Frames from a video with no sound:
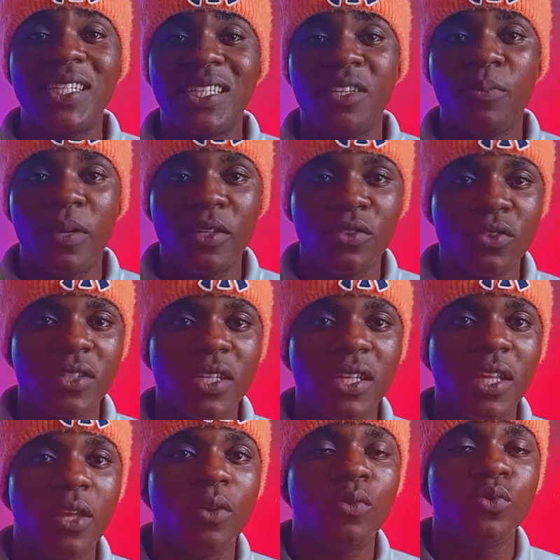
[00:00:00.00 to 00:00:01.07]
I started my YouTube
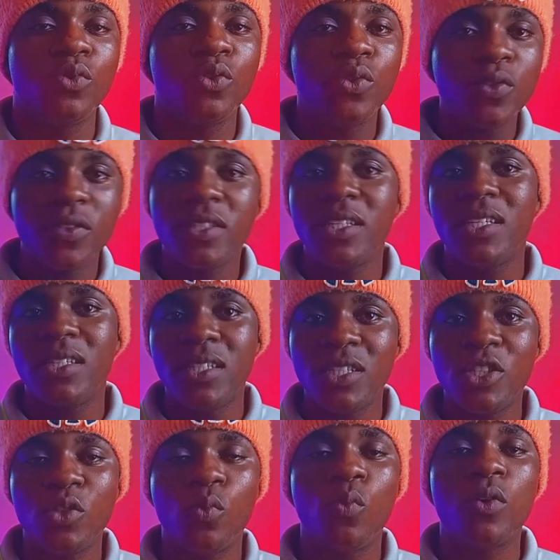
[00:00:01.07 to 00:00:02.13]
channel, choosing a
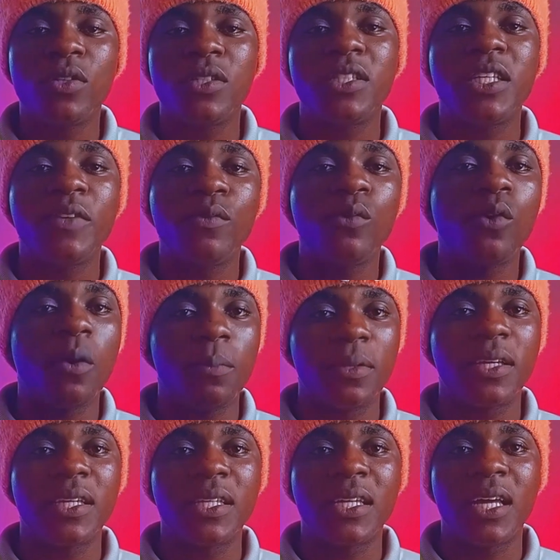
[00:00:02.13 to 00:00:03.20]
niche wasn't even
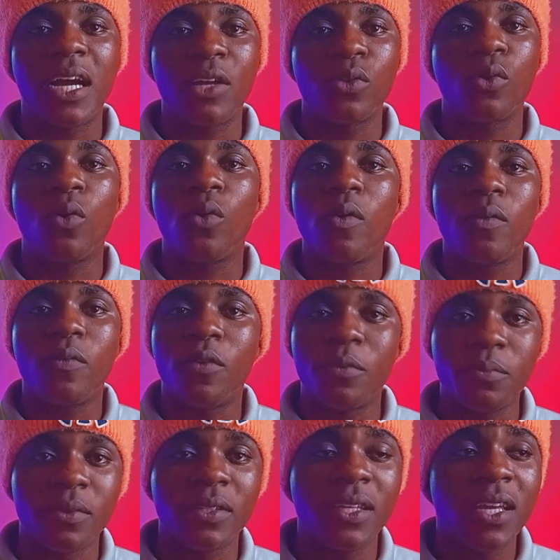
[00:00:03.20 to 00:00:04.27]
complicated at all
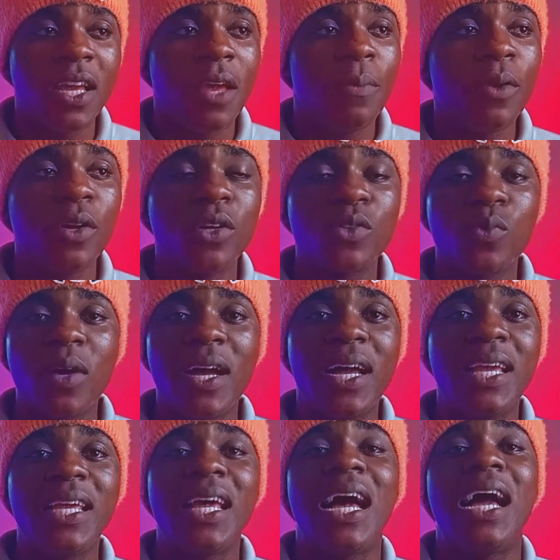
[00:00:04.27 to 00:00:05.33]
for me. Because
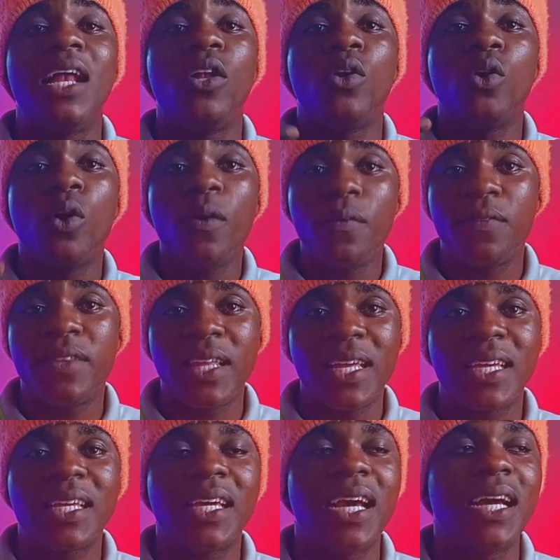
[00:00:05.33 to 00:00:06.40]
why? I love
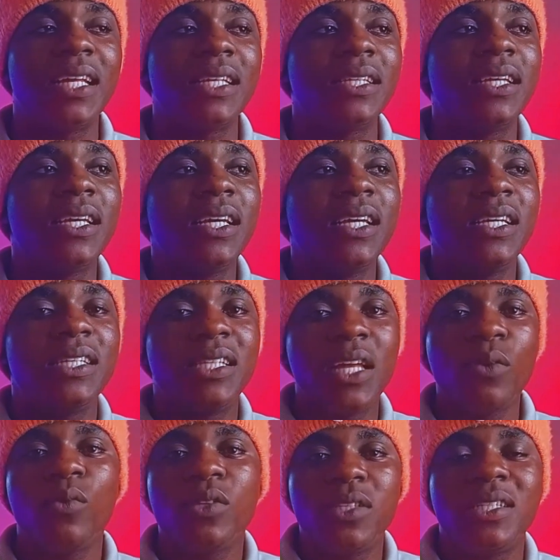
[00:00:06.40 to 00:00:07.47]
tech, and
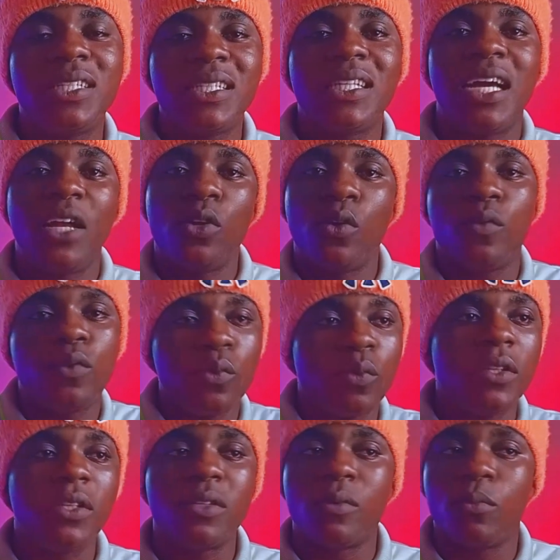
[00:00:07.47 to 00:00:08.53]
tech was the thing I love
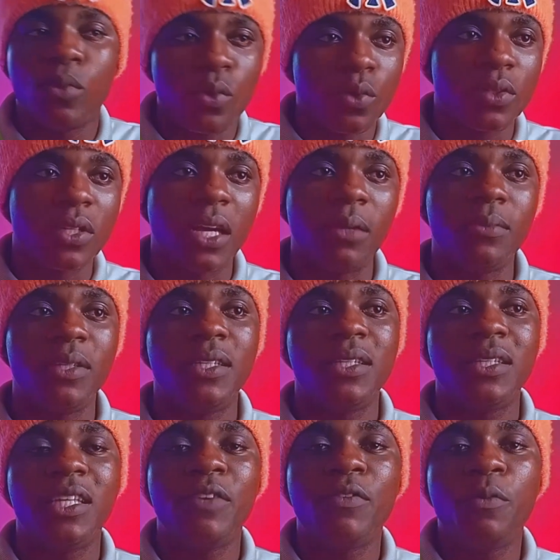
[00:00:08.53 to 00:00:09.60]
doing the most. I
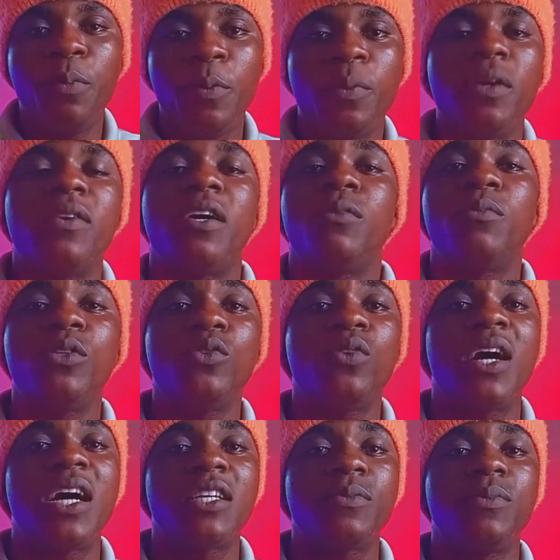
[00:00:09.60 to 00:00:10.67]
mean, even people around me do
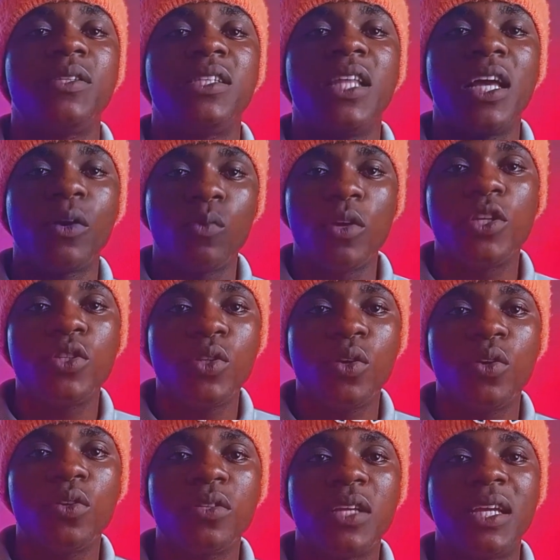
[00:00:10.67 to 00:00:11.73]
ask me tech
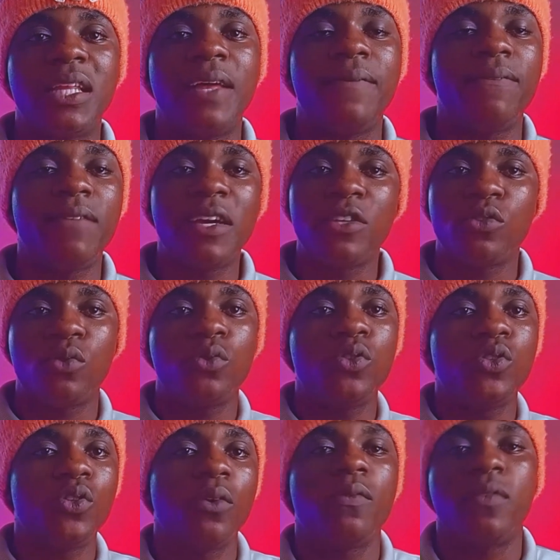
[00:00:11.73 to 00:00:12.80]
questions and I find
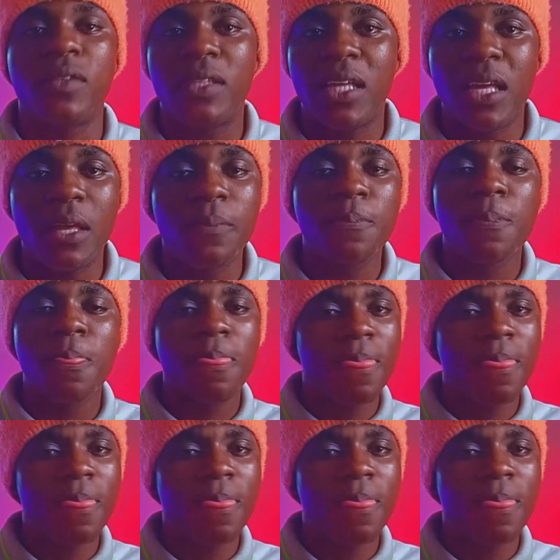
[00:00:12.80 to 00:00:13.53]
solutions for them